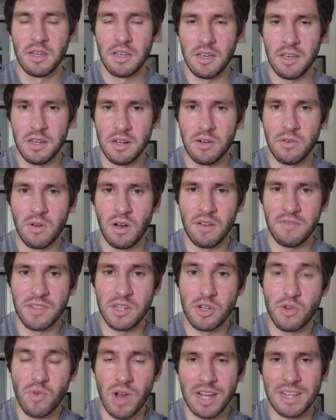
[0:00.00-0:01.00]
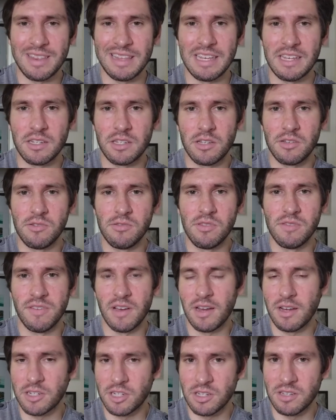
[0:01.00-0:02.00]
you know, of the direct link to the
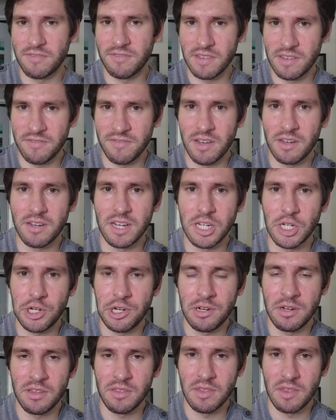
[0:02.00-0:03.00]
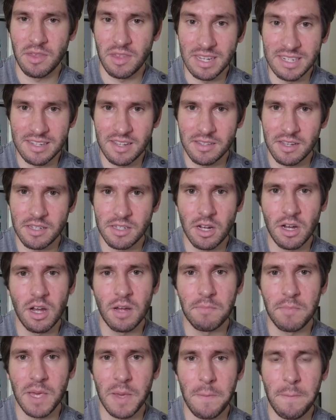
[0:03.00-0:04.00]
Financially Fit Foundation and the things that they
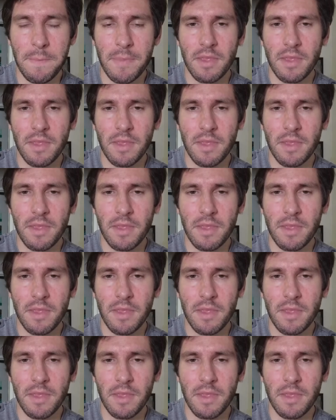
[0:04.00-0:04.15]
taught me.